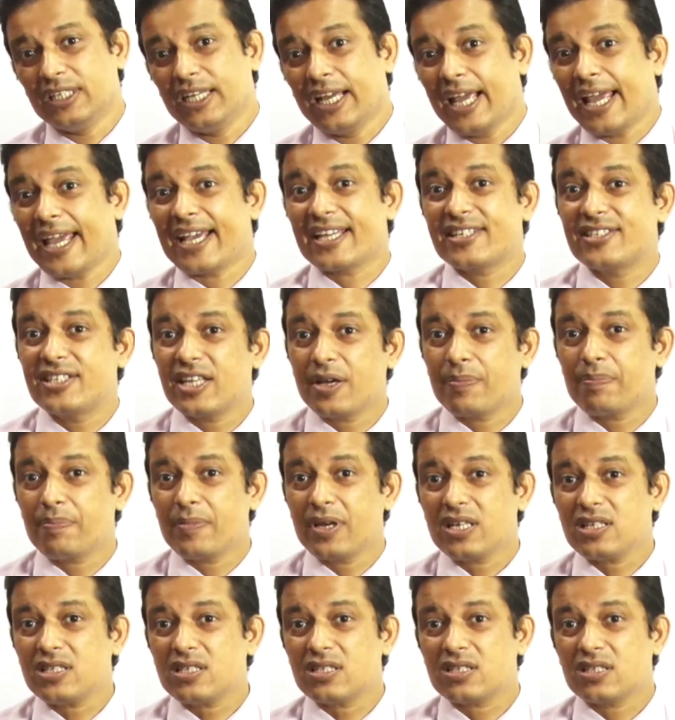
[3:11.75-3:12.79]
Axiom
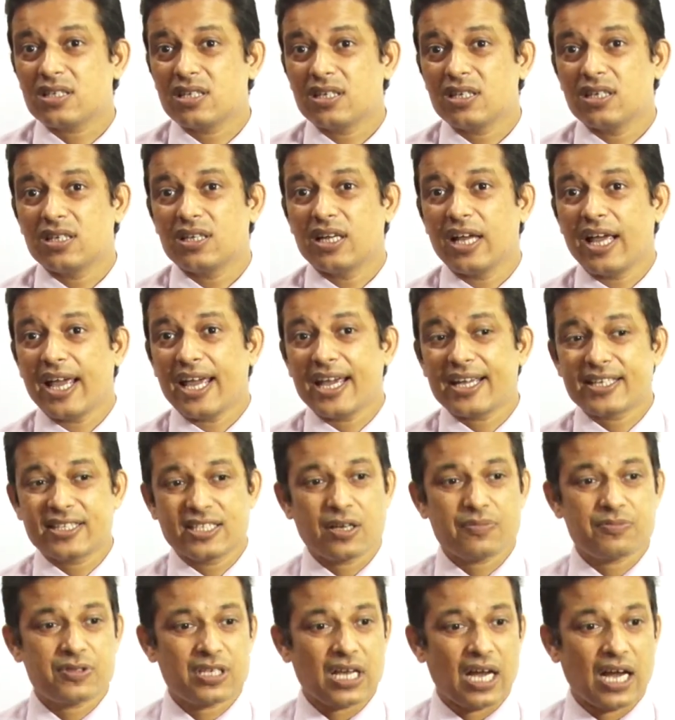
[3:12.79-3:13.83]
means,
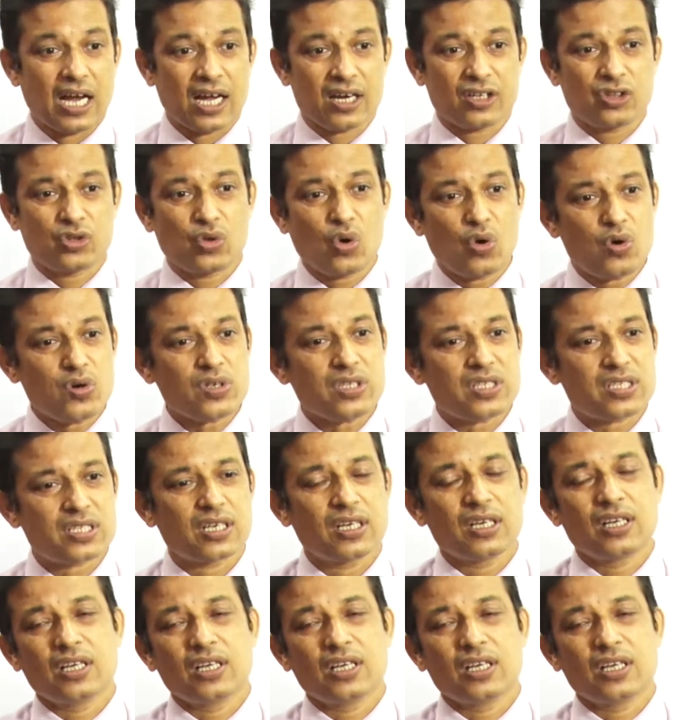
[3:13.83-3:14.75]
axioms are those